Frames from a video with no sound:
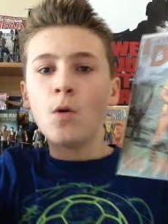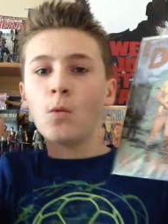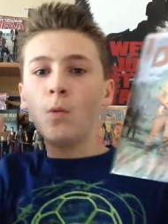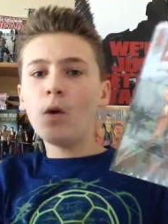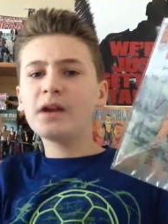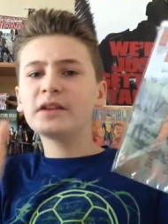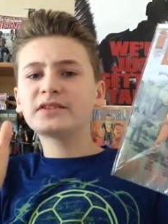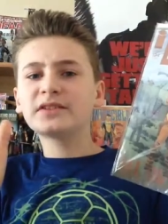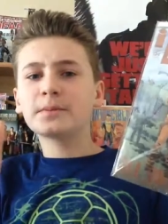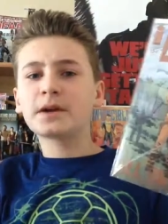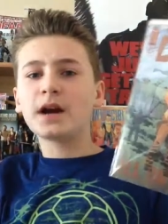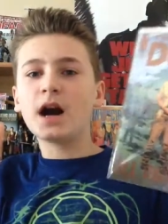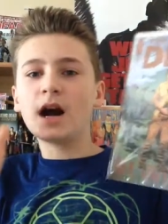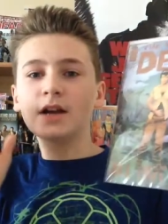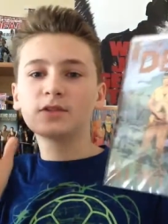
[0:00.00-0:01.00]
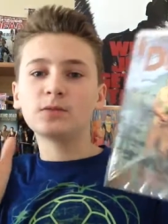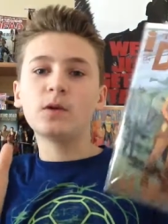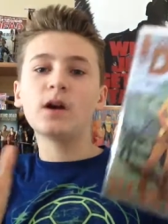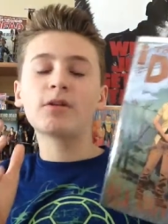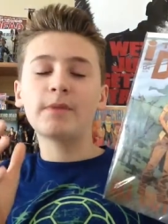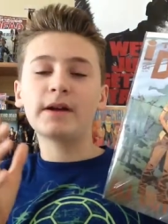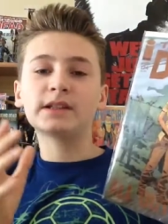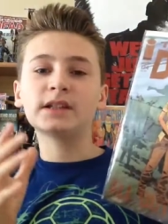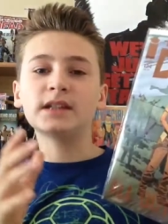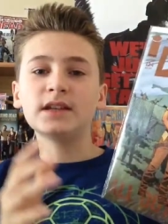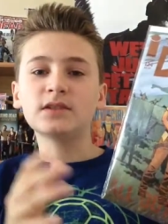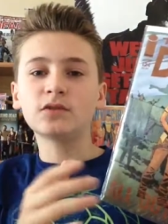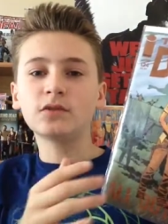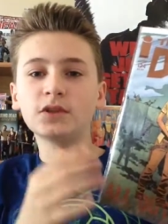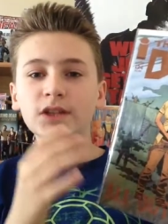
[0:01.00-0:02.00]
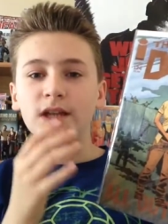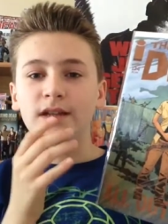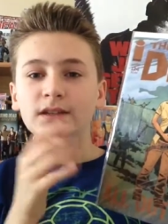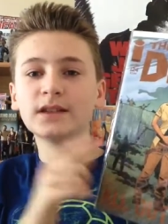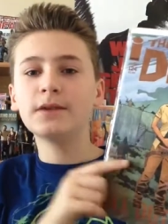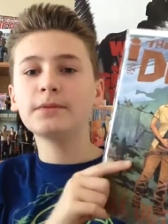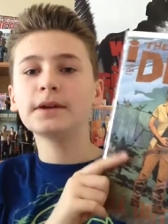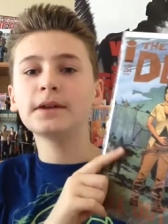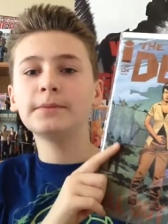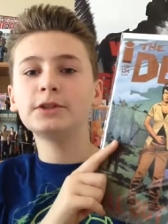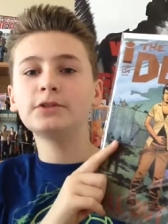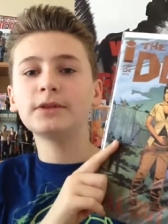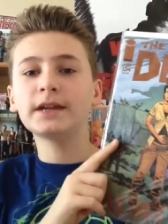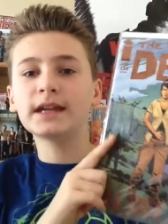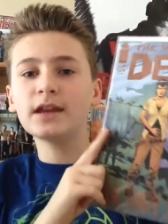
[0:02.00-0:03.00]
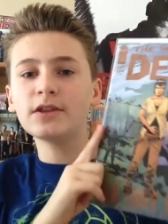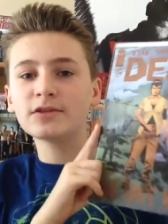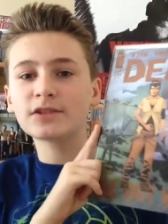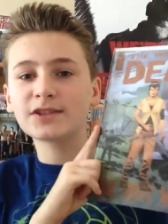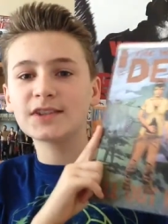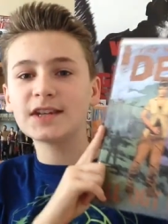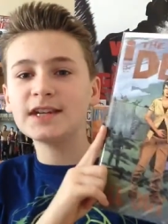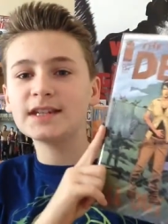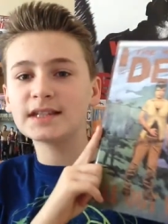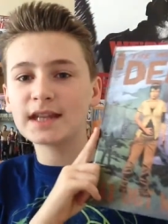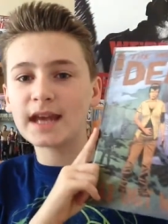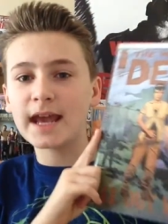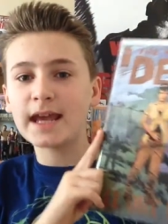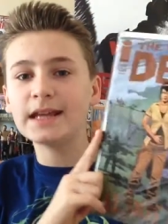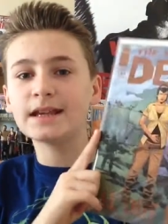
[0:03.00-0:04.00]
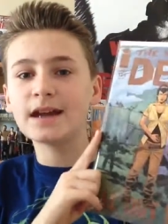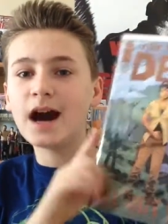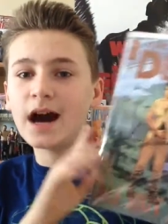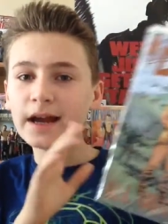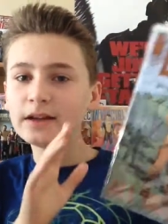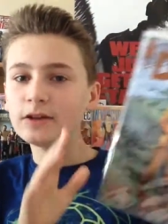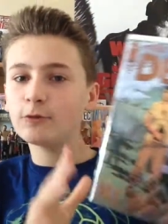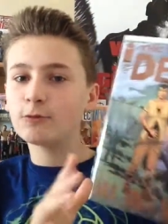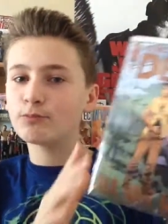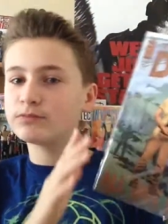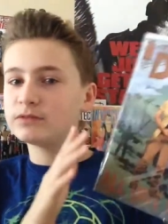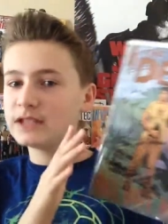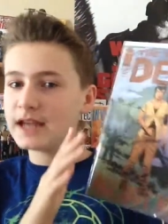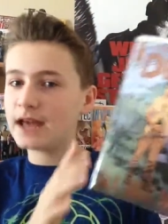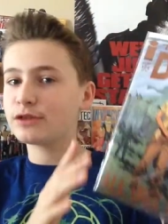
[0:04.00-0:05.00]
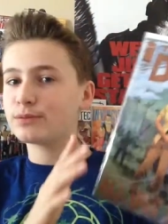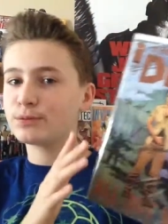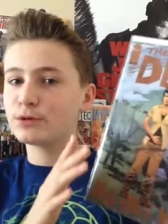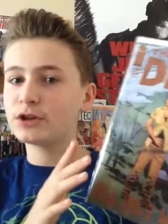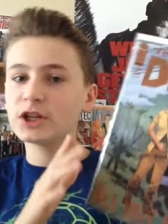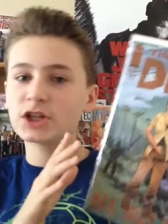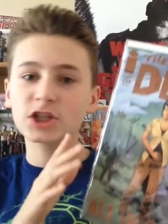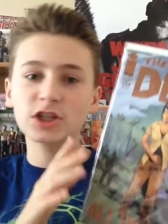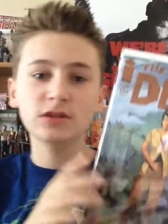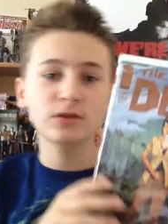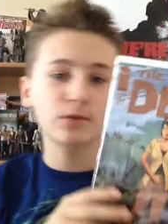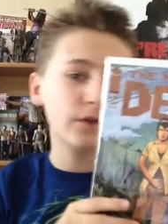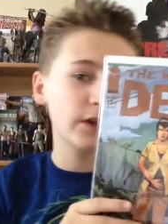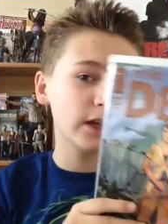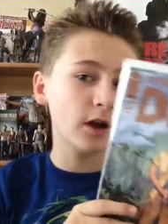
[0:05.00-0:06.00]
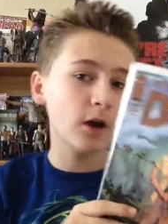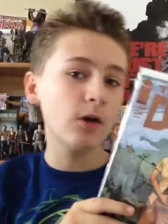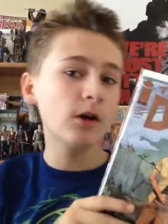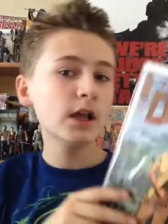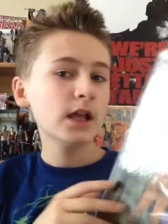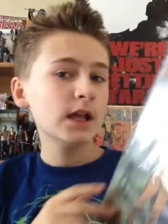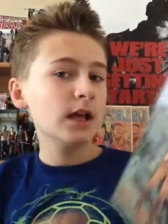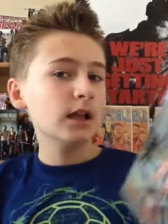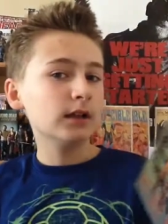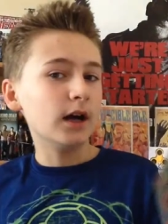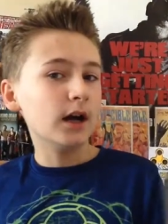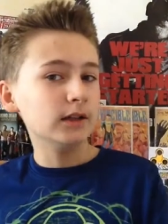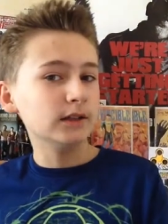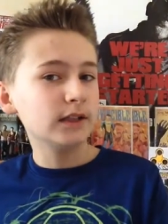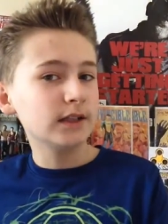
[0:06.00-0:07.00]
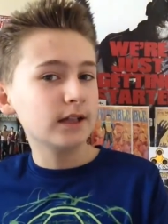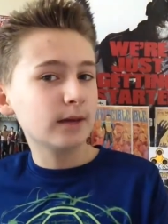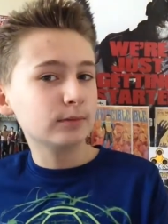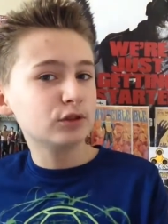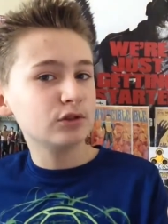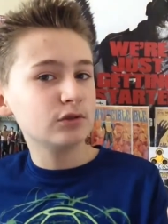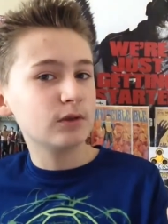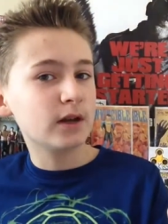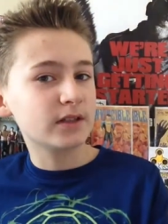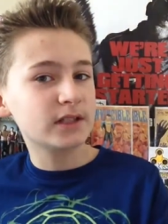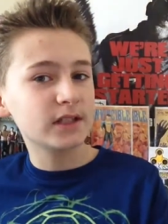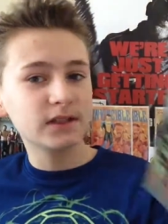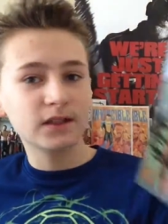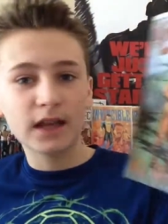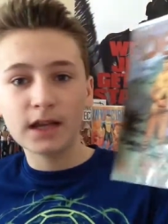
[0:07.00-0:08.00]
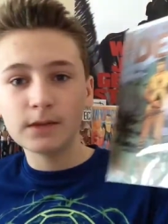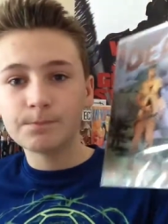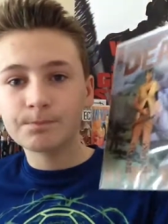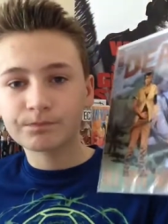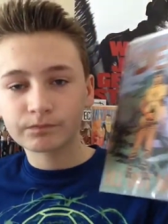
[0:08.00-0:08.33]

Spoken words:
What is up, guys? Welcome back to Dan's Reviews, and today we're going to be doing another Season 8 kind of death predictions video leading up to Season 8,